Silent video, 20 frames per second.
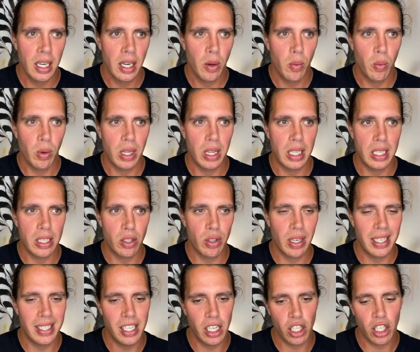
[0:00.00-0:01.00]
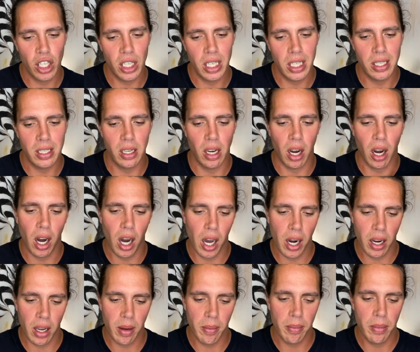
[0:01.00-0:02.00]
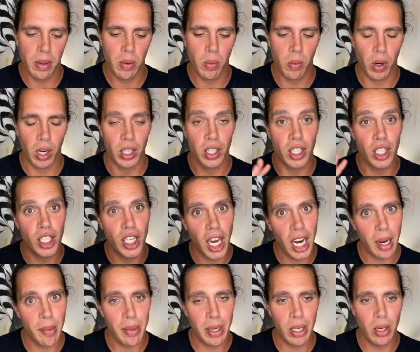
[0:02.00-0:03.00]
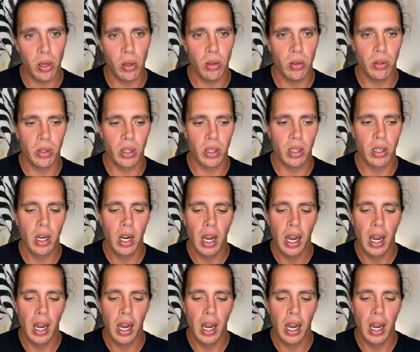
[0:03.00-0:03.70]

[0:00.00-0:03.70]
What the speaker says: with this transition into autumn, where it's gonna be colder,